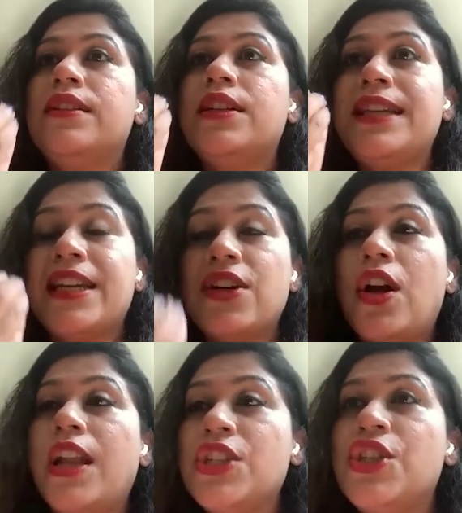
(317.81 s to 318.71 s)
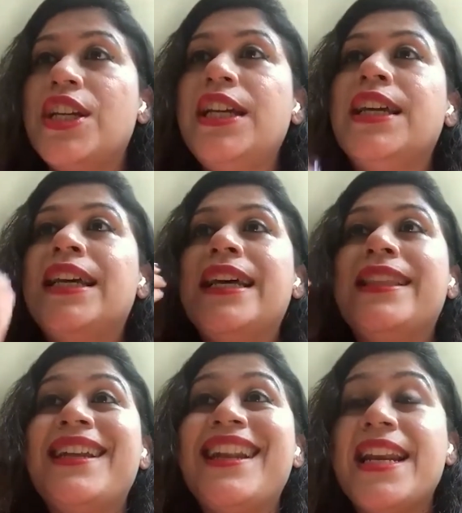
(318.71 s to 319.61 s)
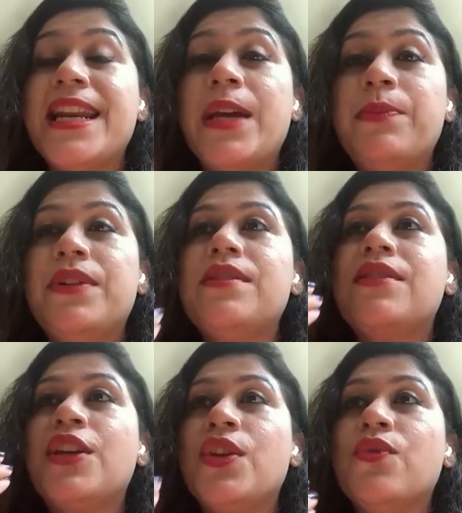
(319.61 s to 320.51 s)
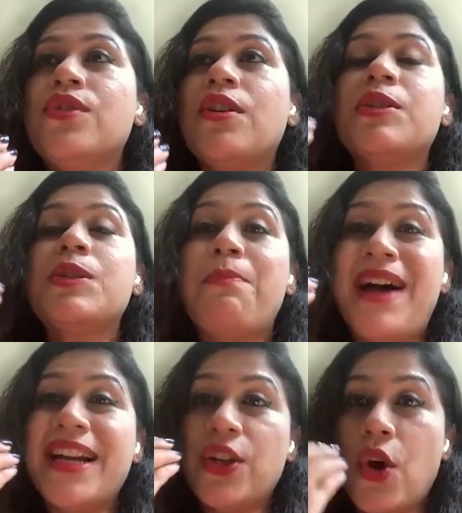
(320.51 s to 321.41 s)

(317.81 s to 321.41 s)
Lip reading: the technology that enables the use of smart